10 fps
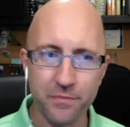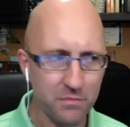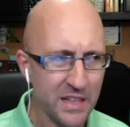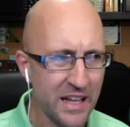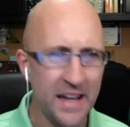
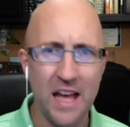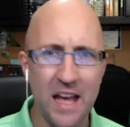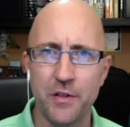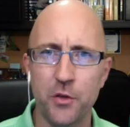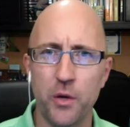and have
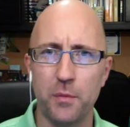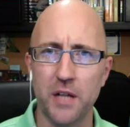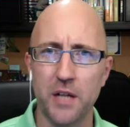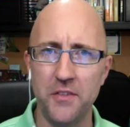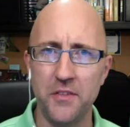incredible
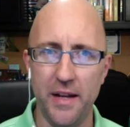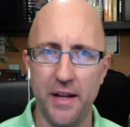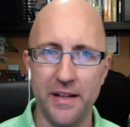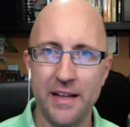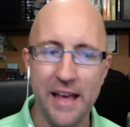content.
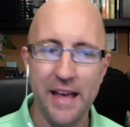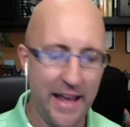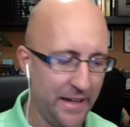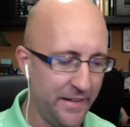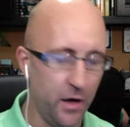
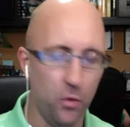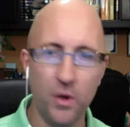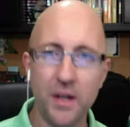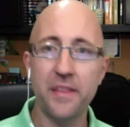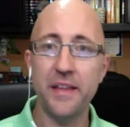And one
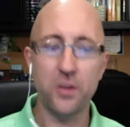of the things that we'll